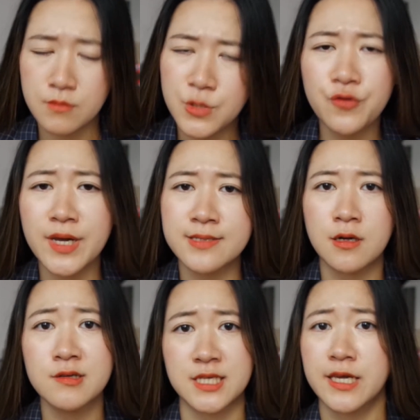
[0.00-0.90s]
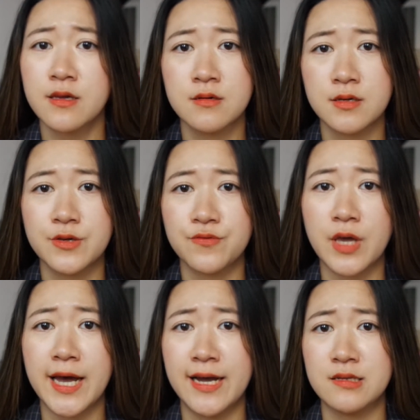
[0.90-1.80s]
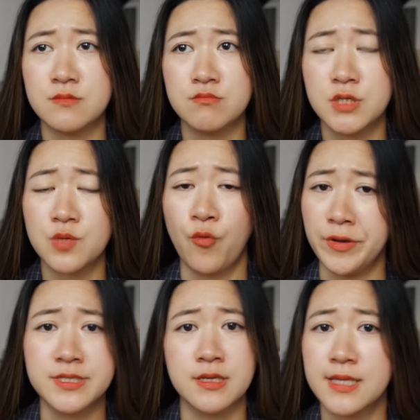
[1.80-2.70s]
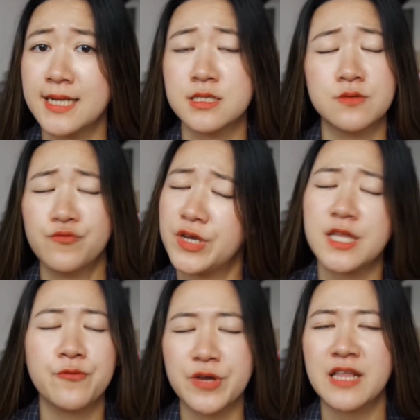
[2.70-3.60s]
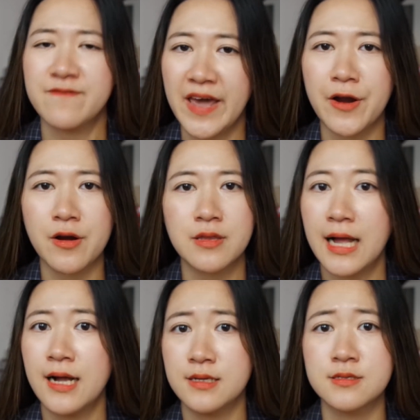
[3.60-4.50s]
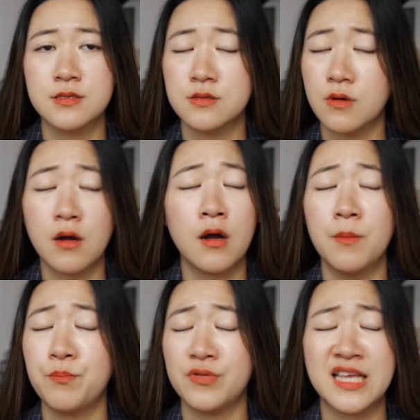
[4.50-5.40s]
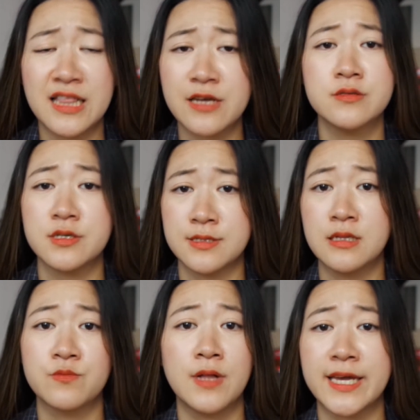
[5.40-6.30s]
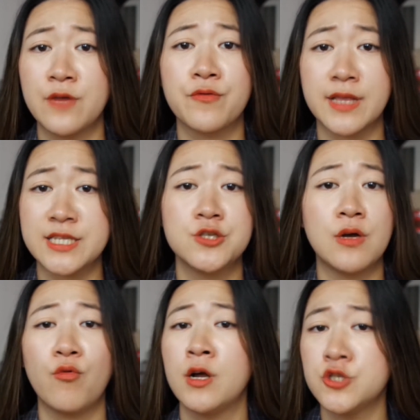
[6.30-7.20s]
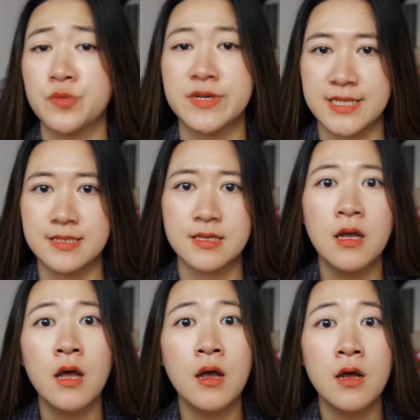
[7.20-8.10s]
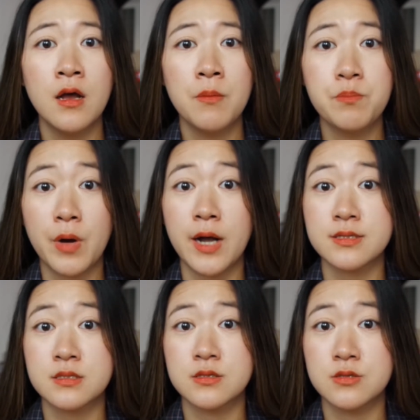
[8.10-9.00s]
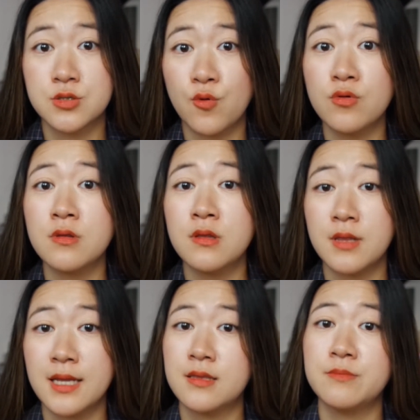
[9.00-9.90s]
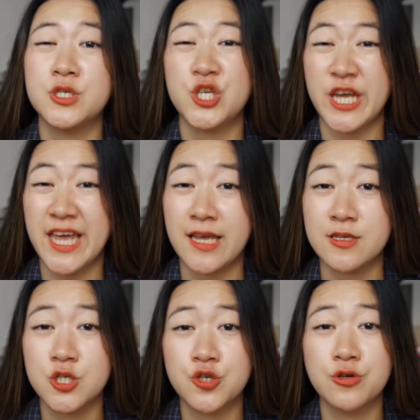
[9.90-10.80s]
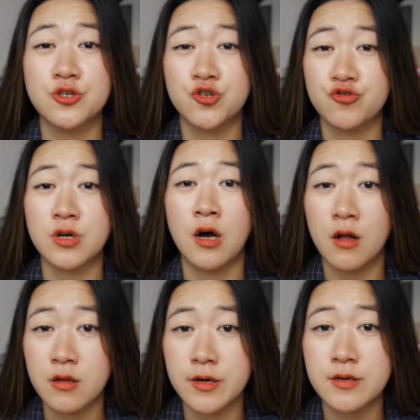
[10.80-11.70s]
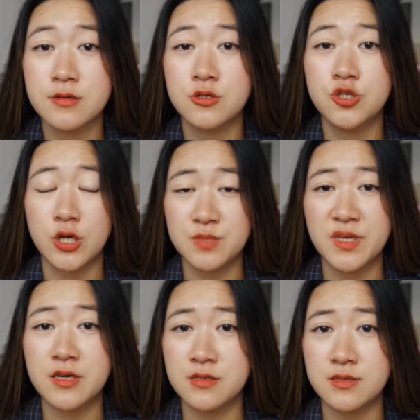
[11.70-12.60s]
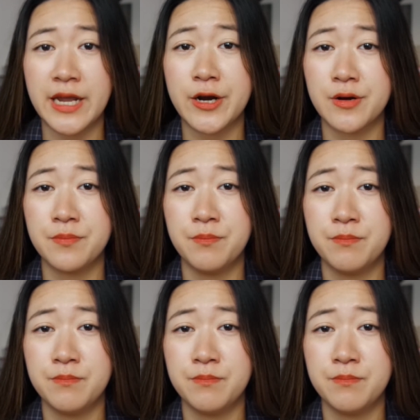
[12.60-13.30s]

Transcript: you get salty and you get disappointed. That's really, really fair. That is completely understandable. I can relate to that 100%. But don't let them change your true color just because they're